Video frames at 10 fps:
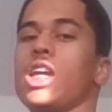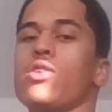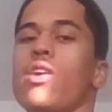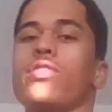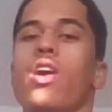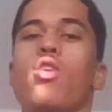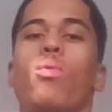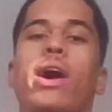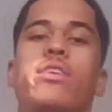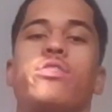You ever know
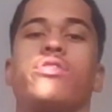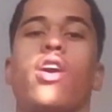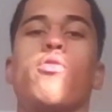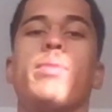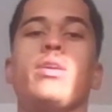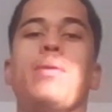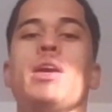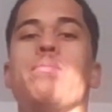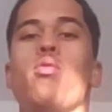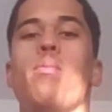why so many
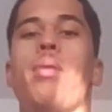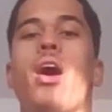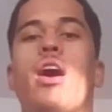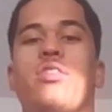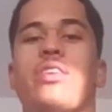people pass